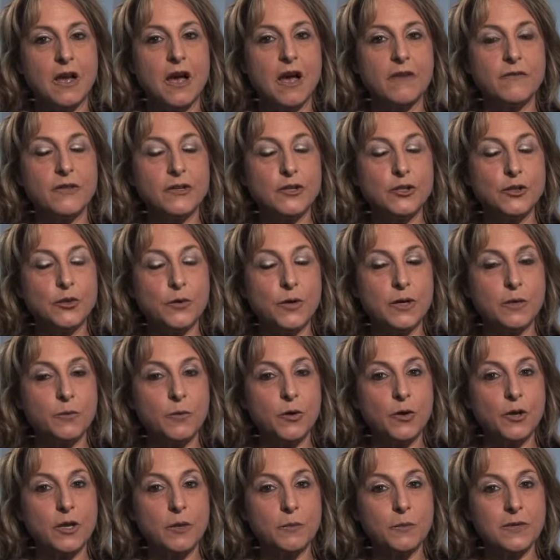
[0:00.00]
I've enjoyed
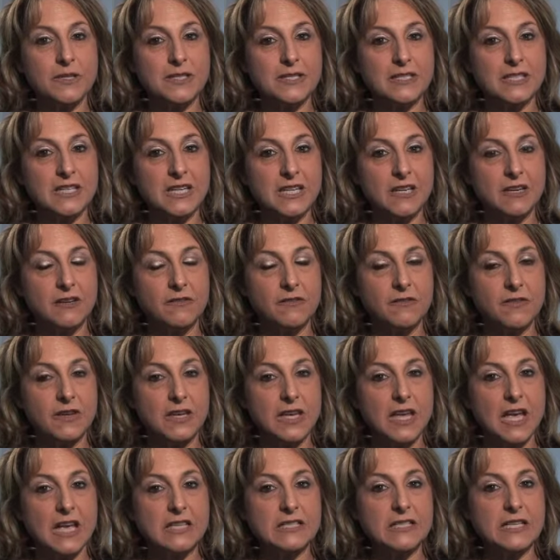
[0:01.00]
working with Steve.
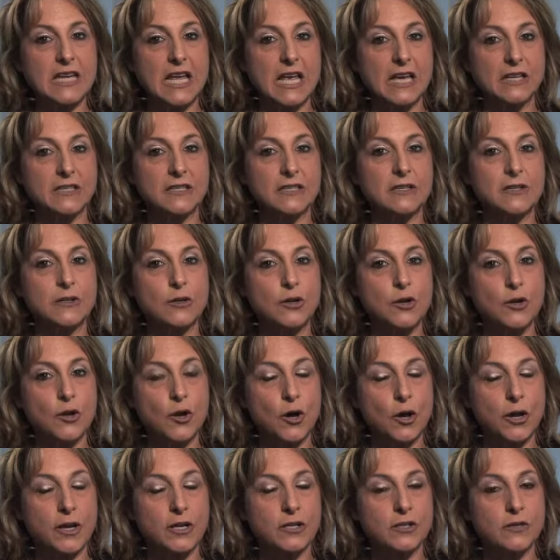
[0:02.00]
He has an excellent
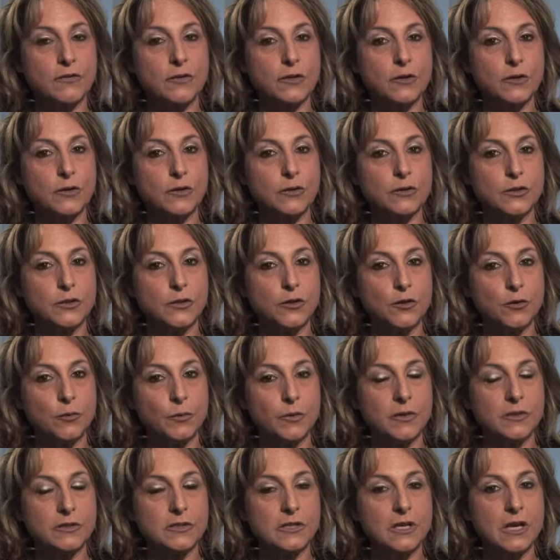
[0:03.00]
knowledge of the
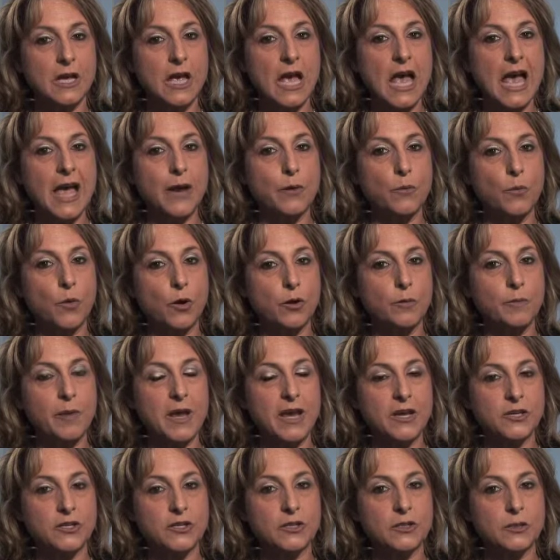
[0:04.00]
consumers and what
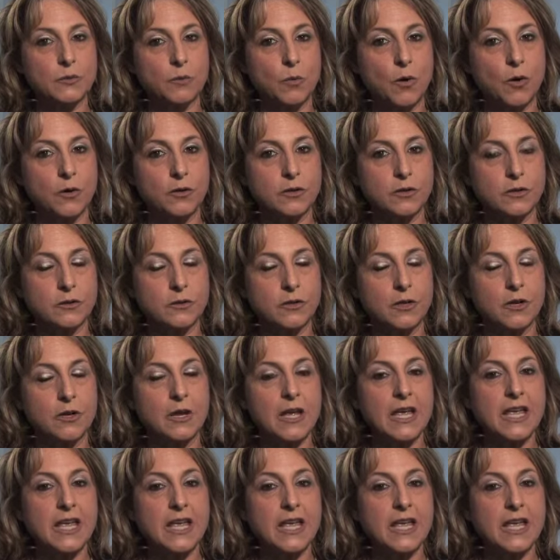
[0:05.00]
patients want.